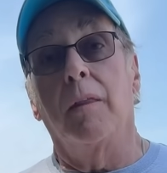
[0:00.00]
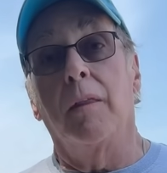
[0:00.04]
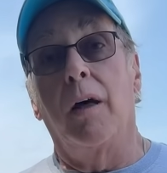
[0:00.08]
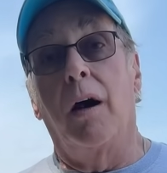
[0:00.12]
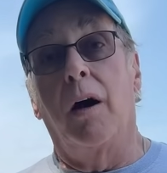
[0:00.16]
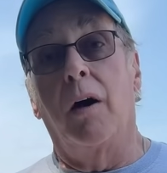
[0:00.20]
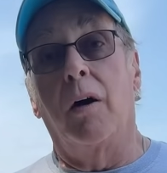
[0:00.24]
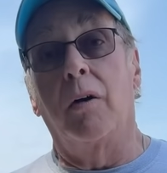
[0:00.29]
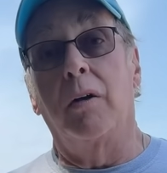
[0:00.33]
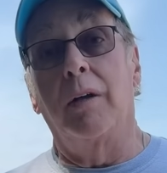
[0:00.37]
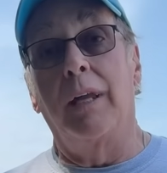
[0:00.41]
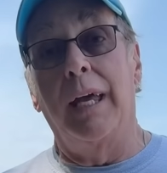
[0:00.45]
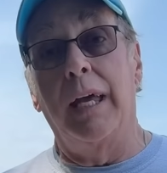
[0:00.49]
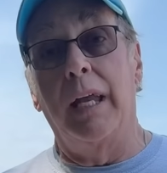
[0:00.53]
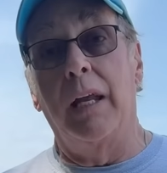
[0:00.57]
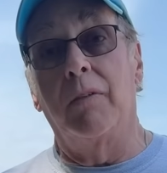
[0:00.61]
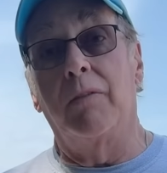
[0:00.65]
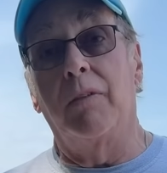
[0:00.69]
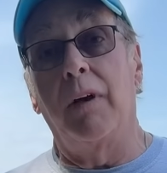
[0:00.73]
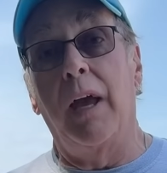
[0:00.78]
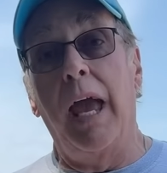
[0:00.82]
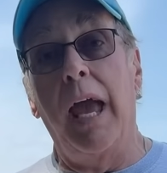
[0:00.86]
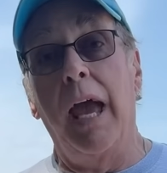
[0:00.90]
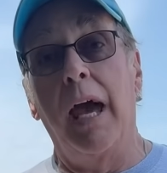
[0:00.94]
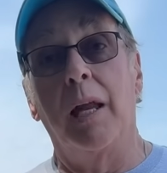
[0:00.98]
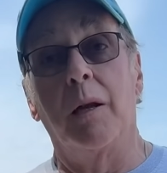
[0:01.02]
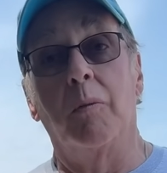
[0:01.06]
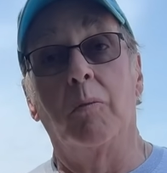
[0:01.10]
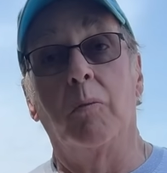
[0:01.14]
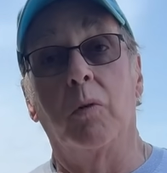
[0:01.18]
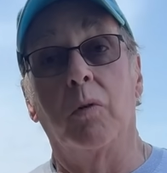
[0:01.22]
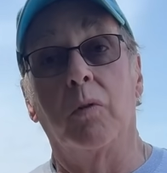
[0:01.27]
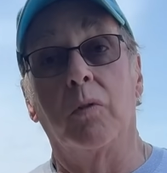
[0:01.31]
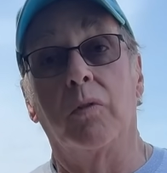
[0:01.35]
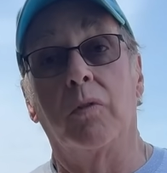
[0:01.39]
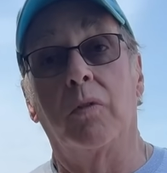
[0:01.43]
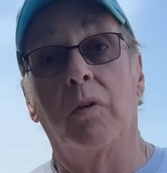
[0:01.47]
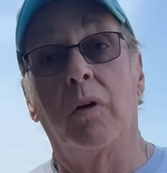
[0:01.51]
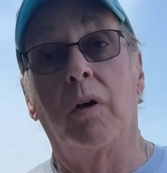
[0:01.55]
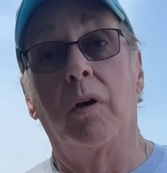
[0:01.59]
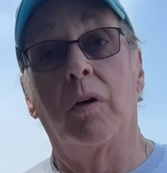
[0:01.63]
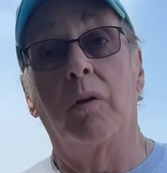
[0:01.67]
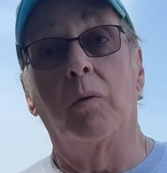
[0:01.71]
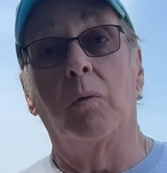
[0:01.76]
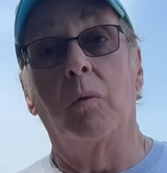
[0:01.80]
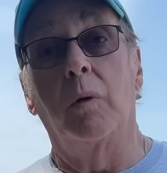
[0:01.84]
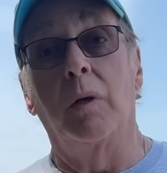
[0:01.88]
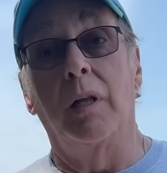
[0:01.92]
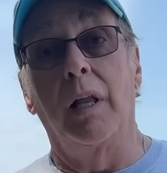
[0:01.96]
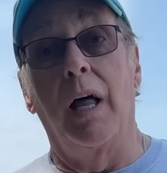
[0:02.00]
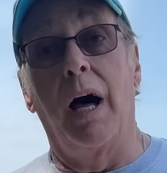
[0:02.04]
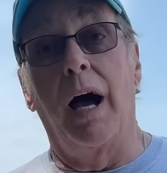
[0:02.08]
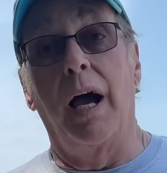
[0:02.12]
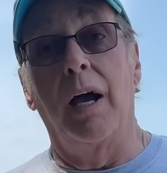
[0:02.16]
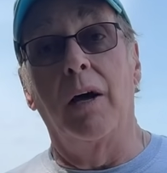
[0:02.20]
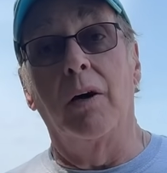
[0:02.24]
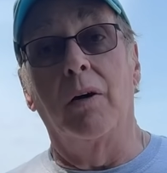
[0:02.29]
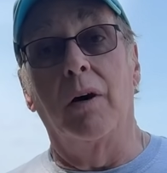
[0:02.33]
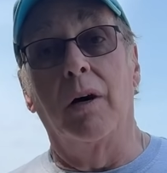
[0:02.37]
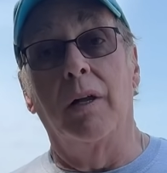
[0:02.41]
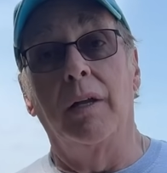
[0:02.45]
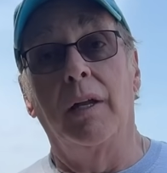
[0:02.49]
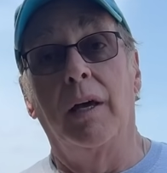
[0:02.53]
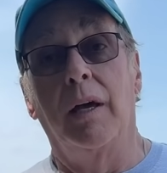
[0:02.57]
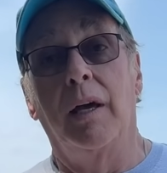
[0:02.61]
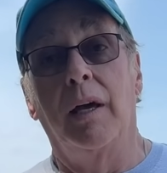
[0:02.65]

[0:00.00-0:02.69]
our native animals rely on.